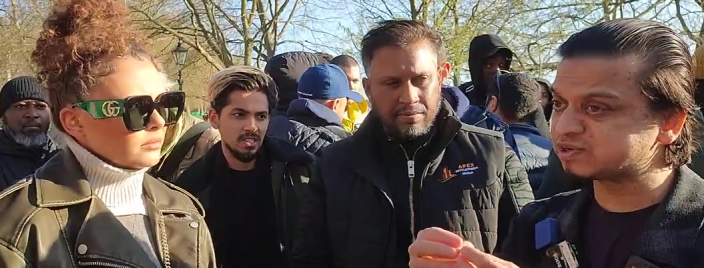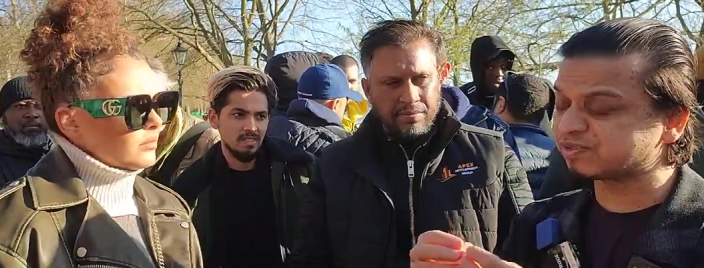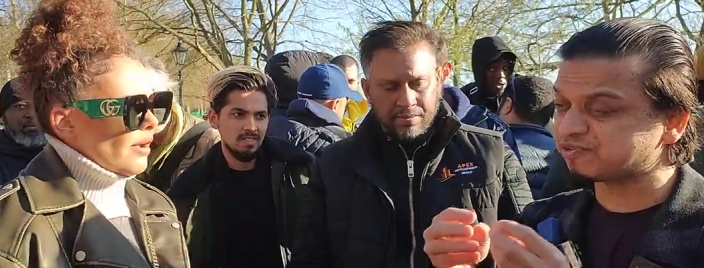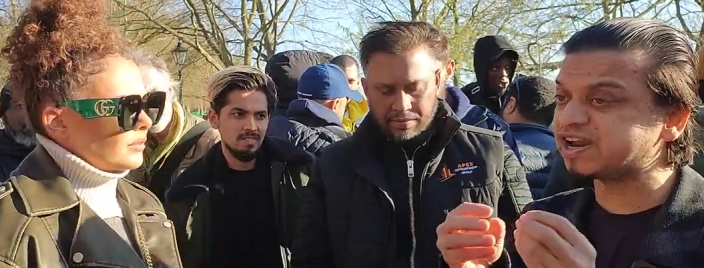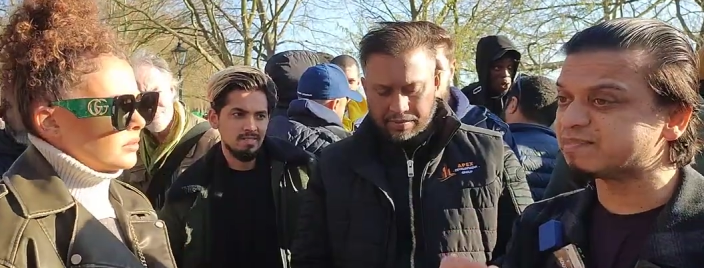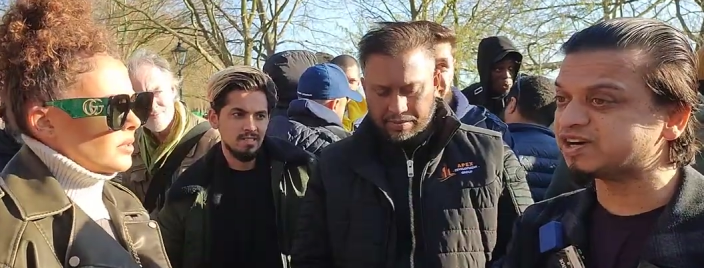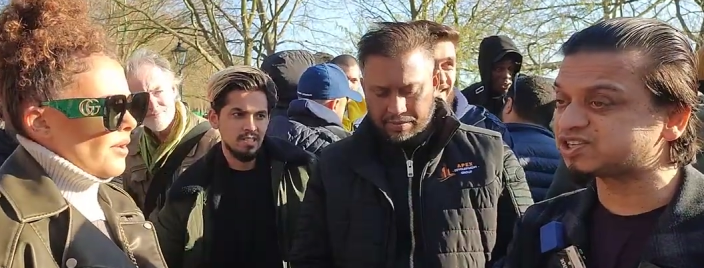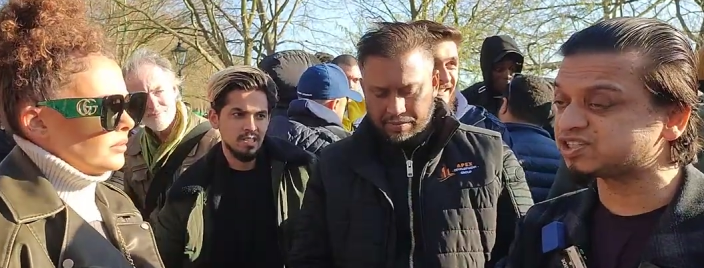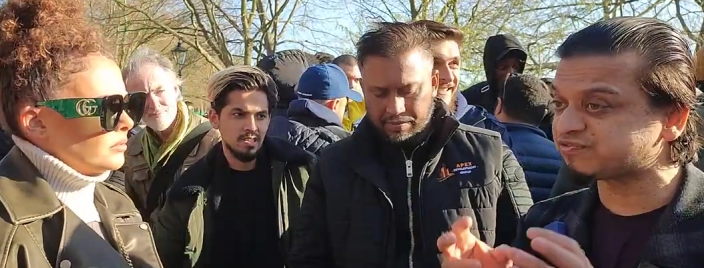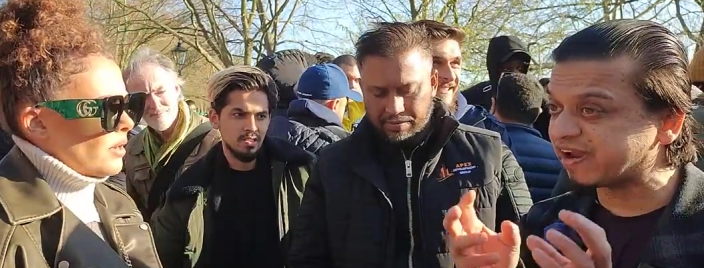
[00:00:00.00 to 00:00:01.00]
Speaker 1: with three
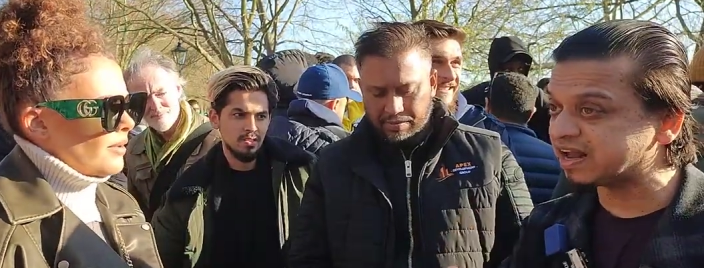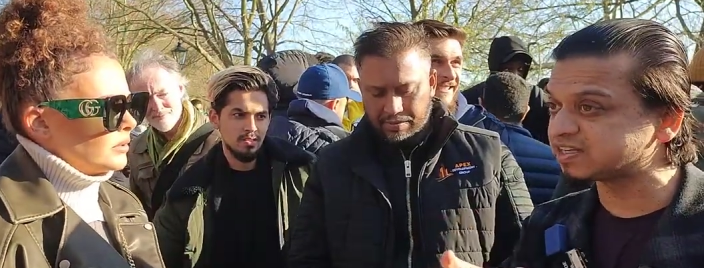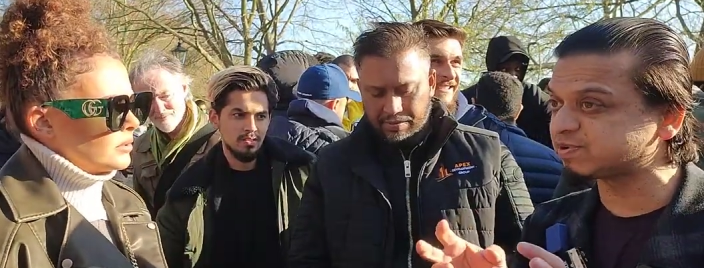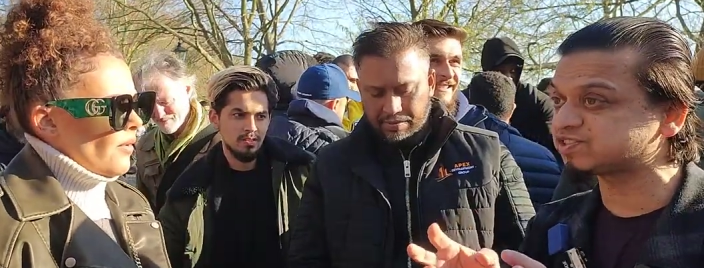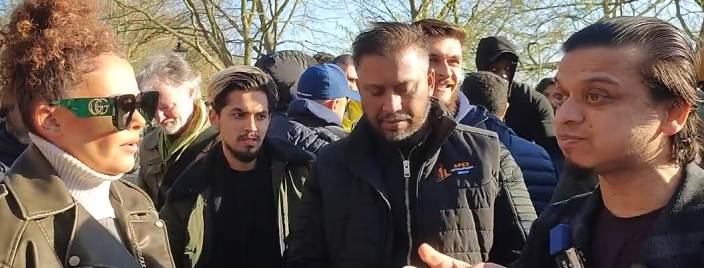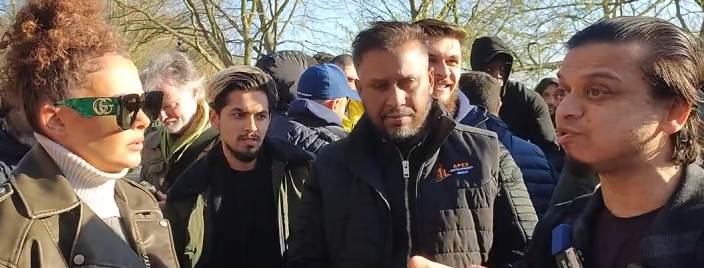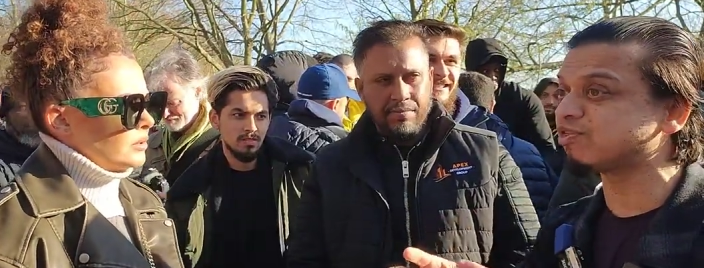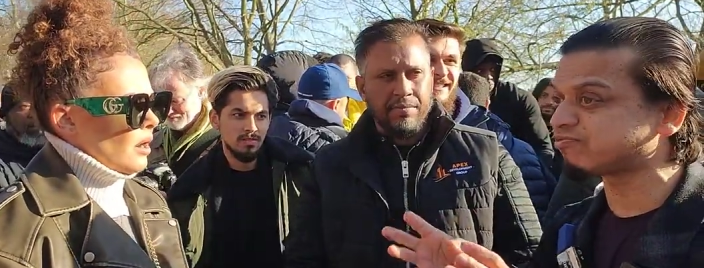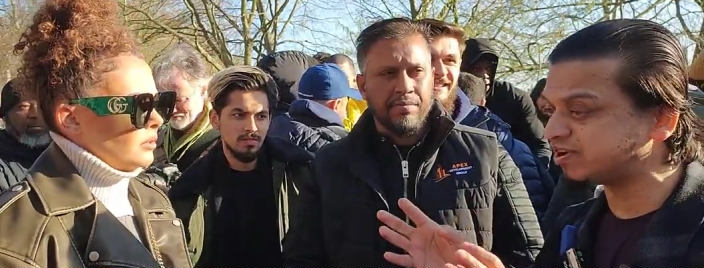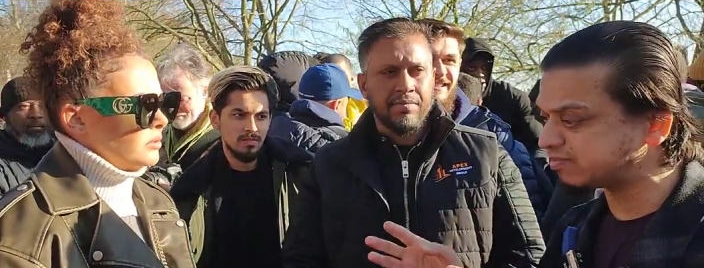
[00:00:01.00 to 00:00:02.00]
dimensions fails because there are more than
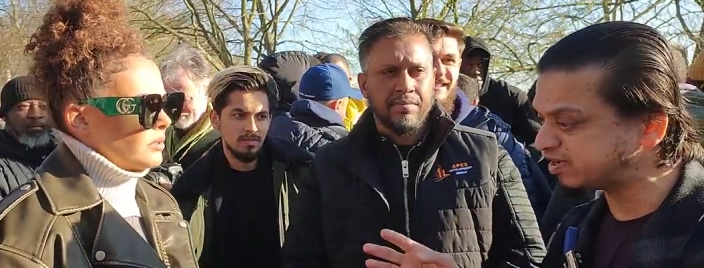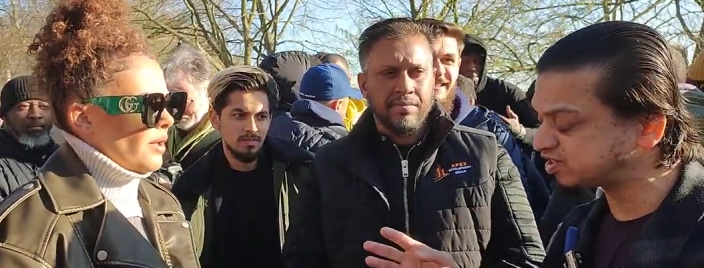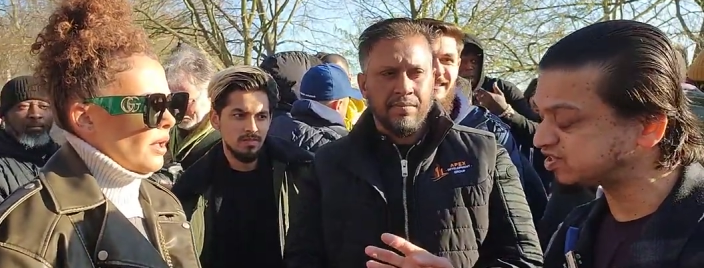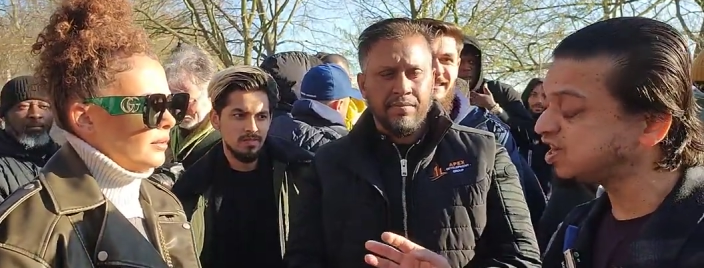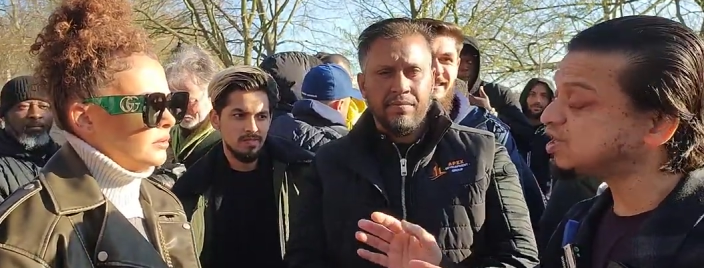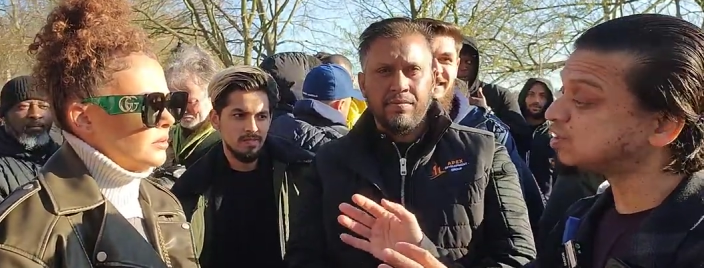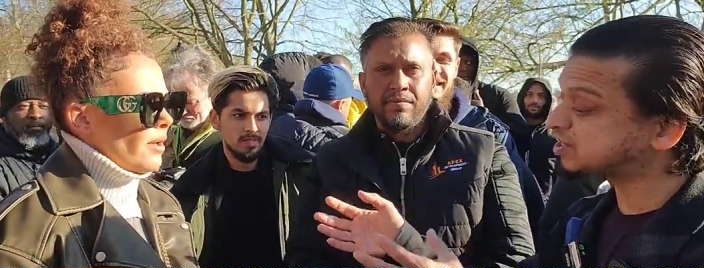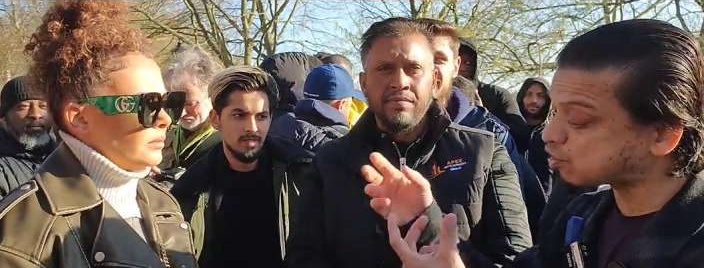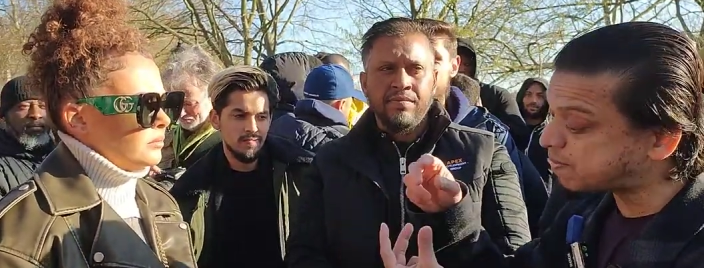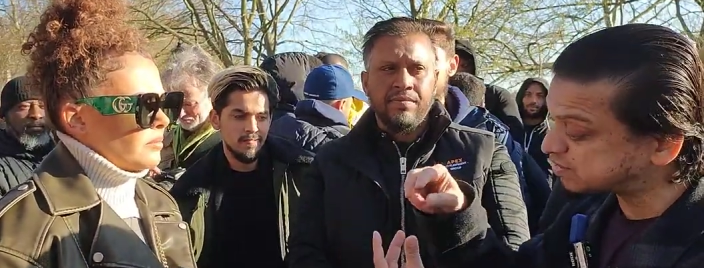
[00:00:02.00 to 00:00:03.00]
three dimensions. So let's
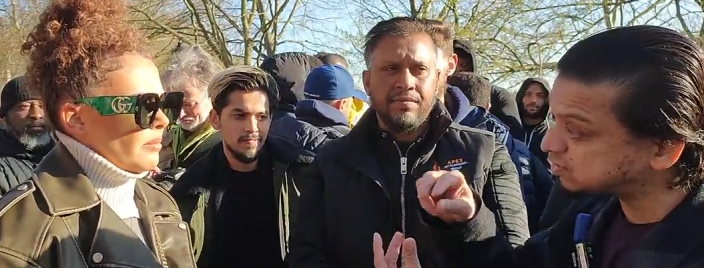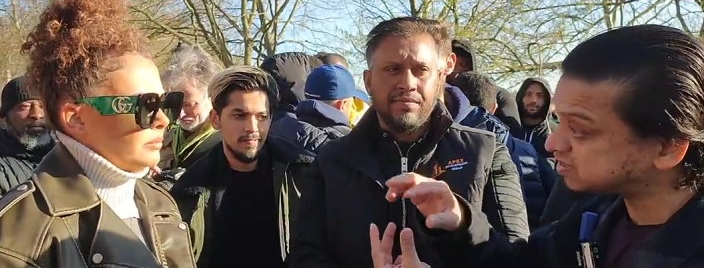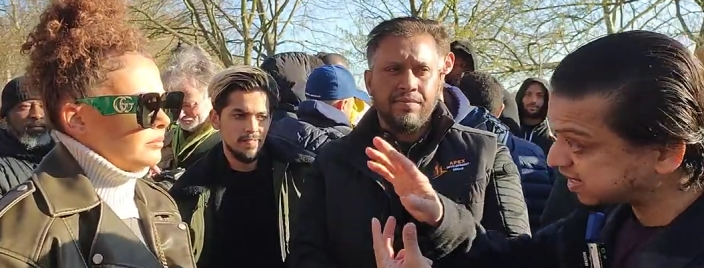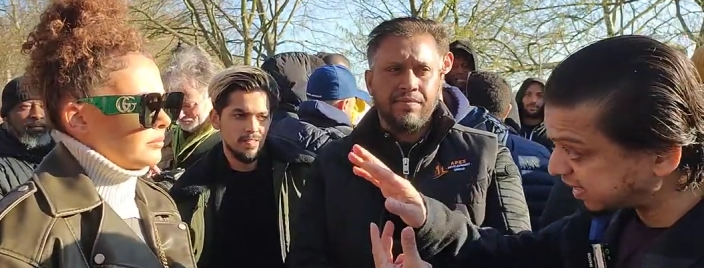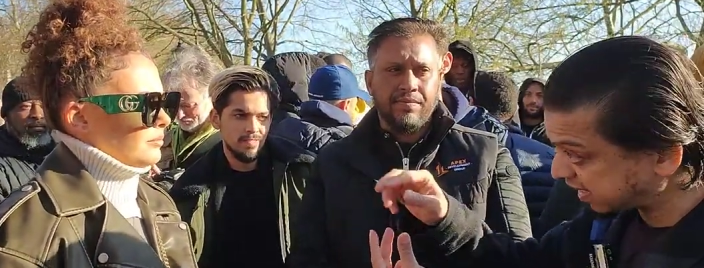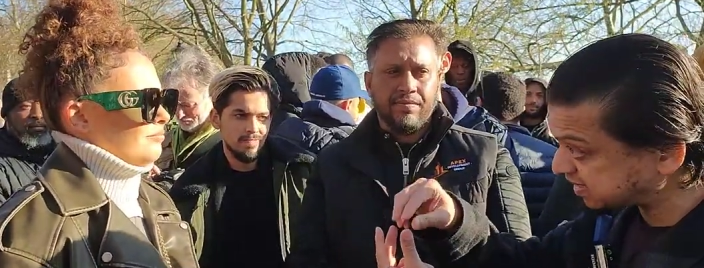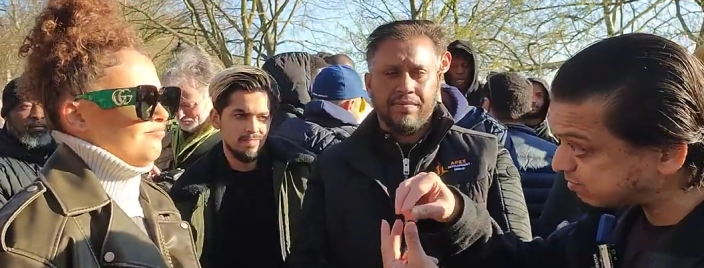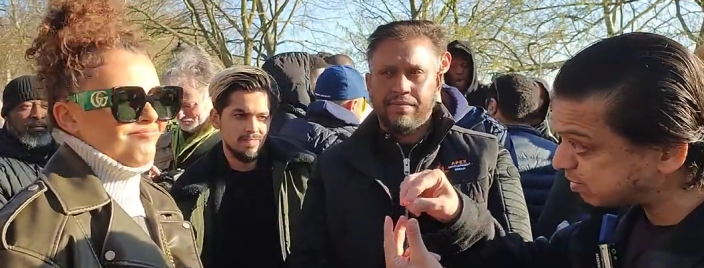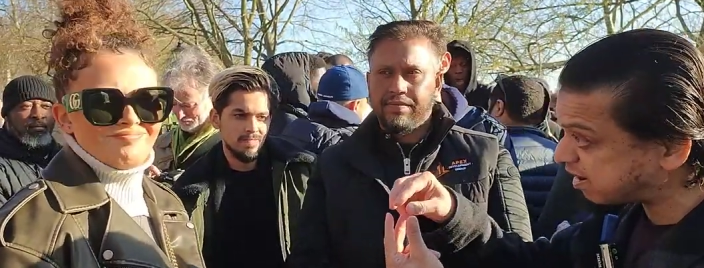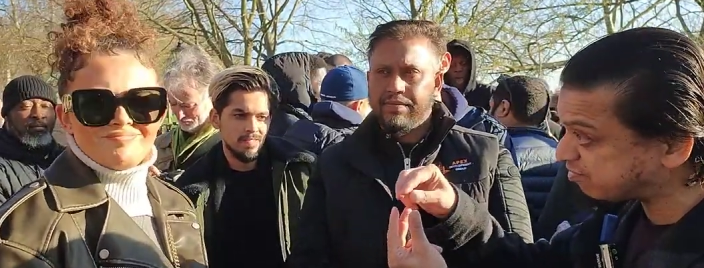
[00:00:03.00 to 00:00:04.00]
go back to this example
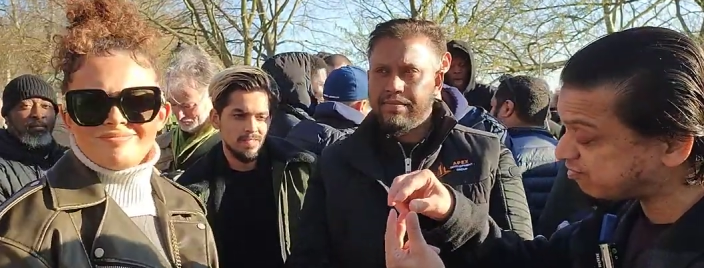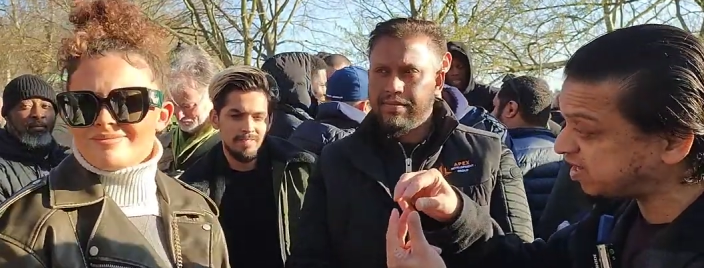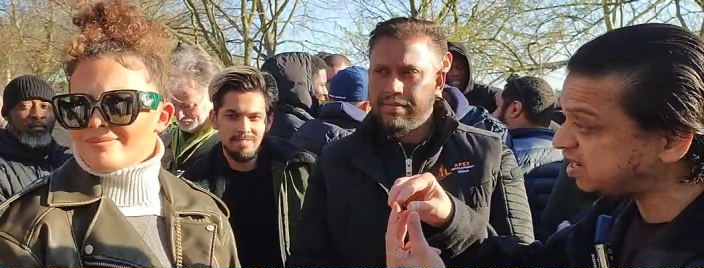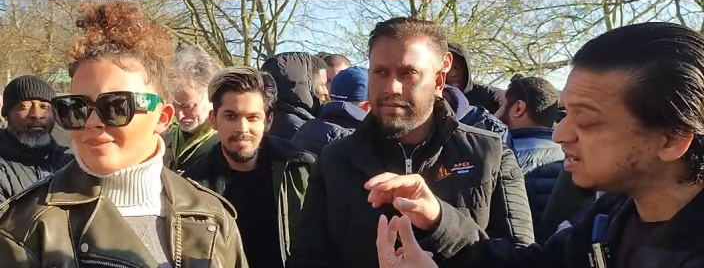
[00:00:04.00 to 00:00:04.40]
about three.